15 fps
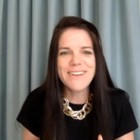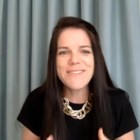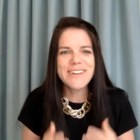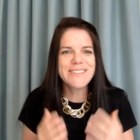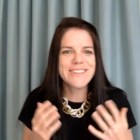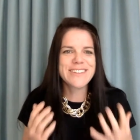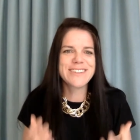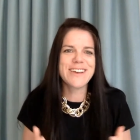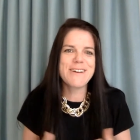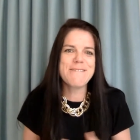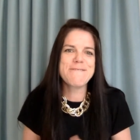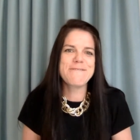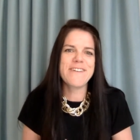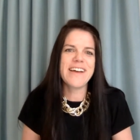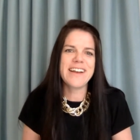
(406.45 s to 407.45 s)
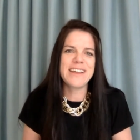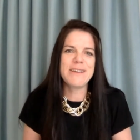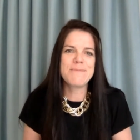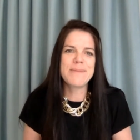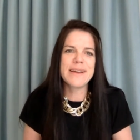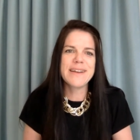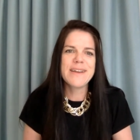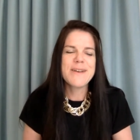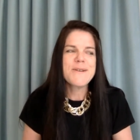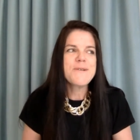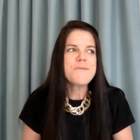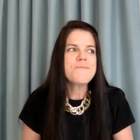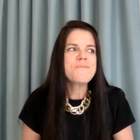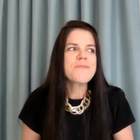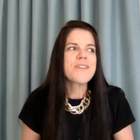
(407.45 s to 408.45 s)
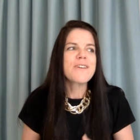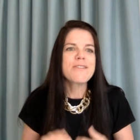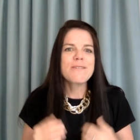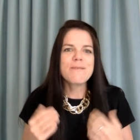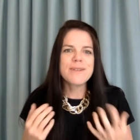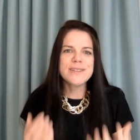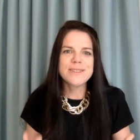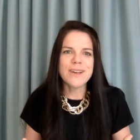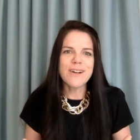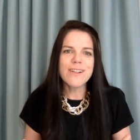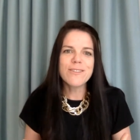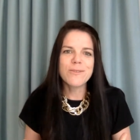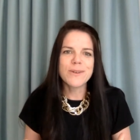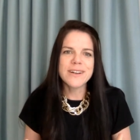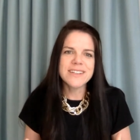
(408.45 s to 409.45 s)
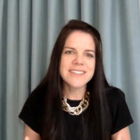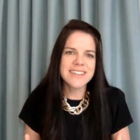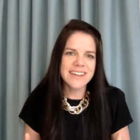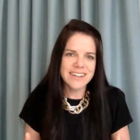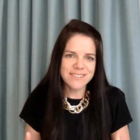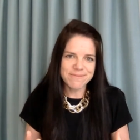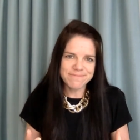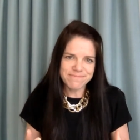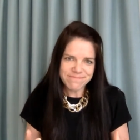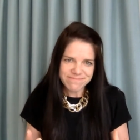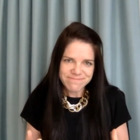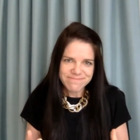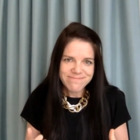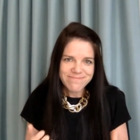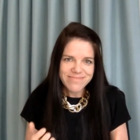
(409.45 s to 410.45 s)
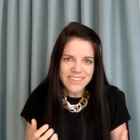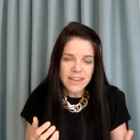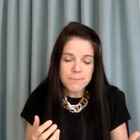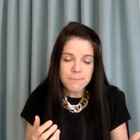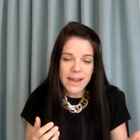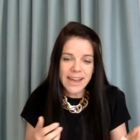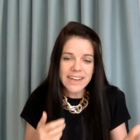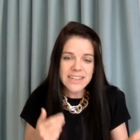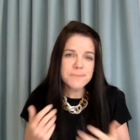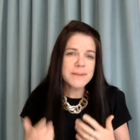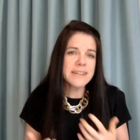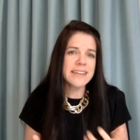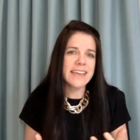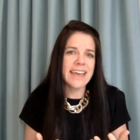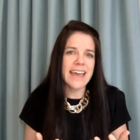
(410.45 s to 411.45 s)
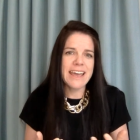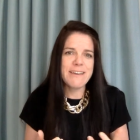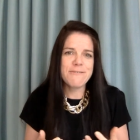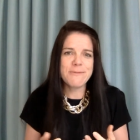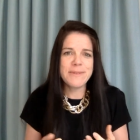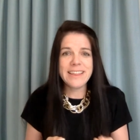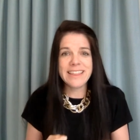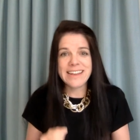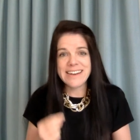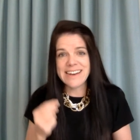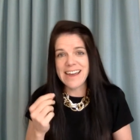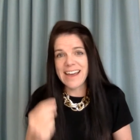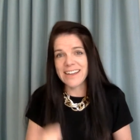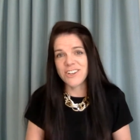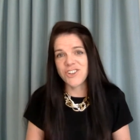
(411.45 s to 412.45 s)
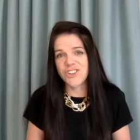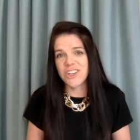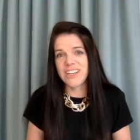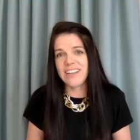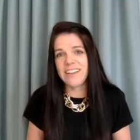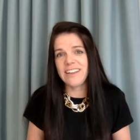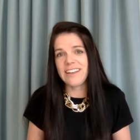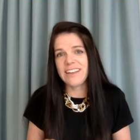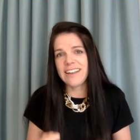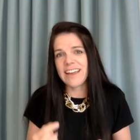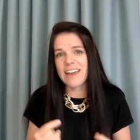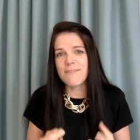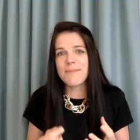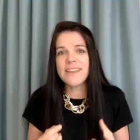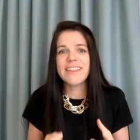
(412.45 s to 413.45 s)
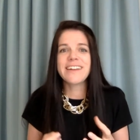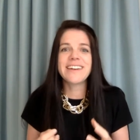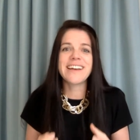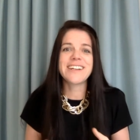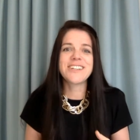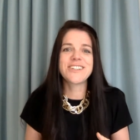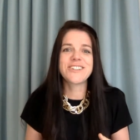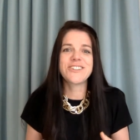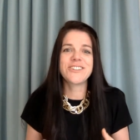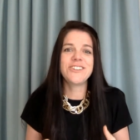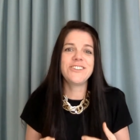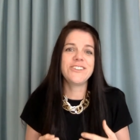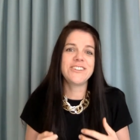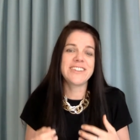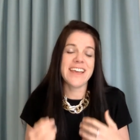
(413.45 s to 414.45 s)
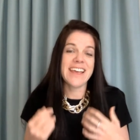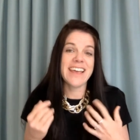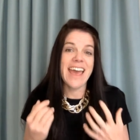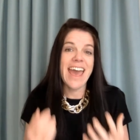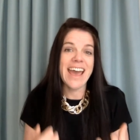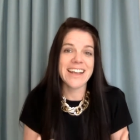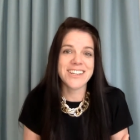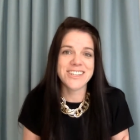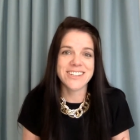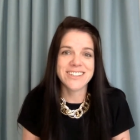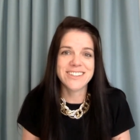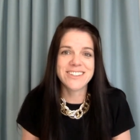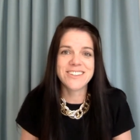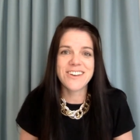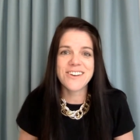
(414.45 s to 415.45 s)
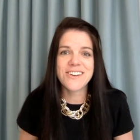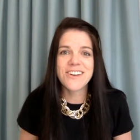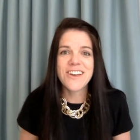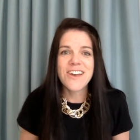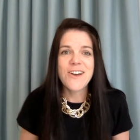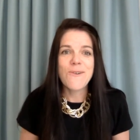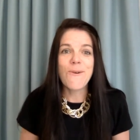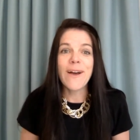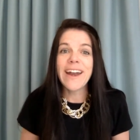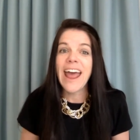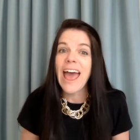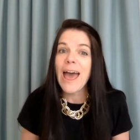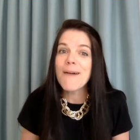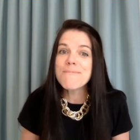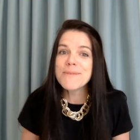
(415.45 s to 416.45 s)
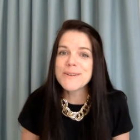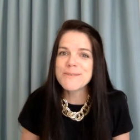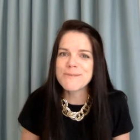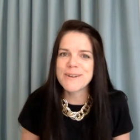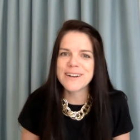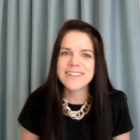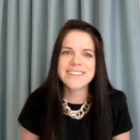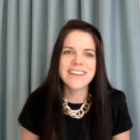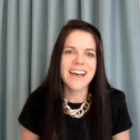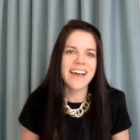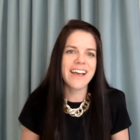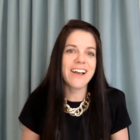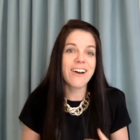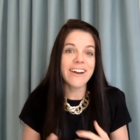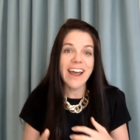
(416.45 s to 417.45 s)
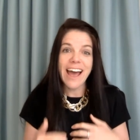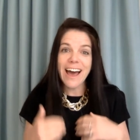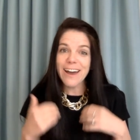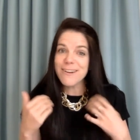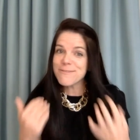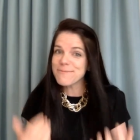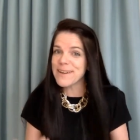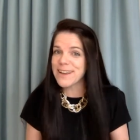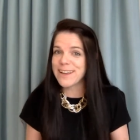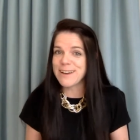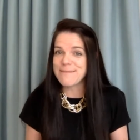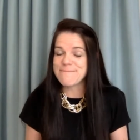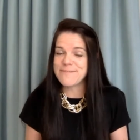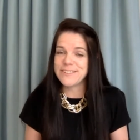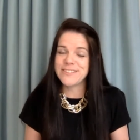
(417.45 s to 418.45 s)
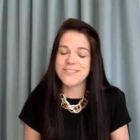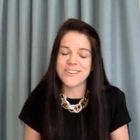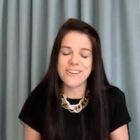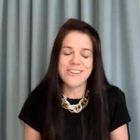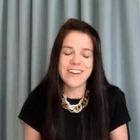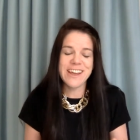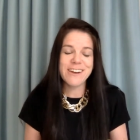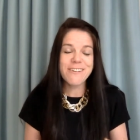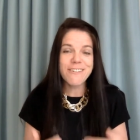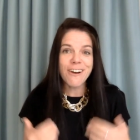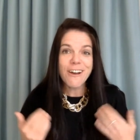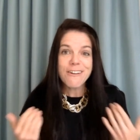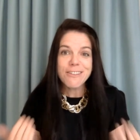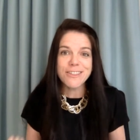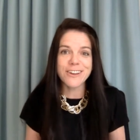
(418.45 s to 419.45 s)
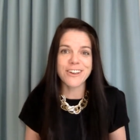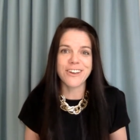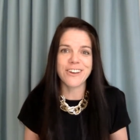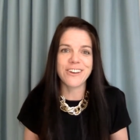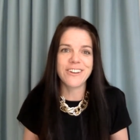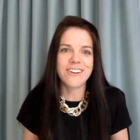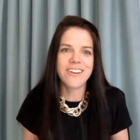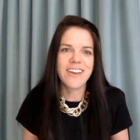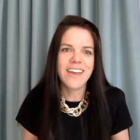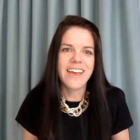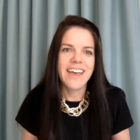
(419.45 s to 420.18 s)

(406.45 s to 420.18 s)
I mean, it was so funny. But the result was that my husband gave me the nudge. He gave me the nudge to take action. So, what happened was I got out of my comfort zone and growth occurred.